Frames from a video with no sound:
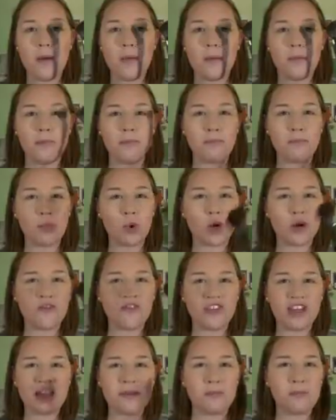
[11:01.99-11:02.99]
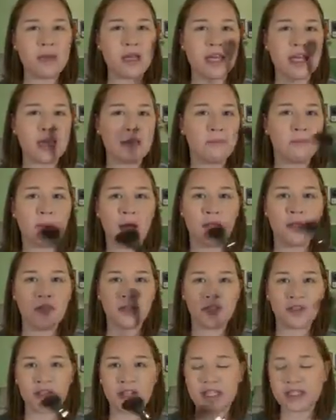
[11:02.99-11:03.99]
Morphe Me
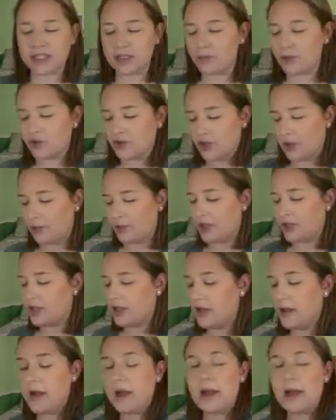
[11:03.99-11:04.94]
monthly subscription.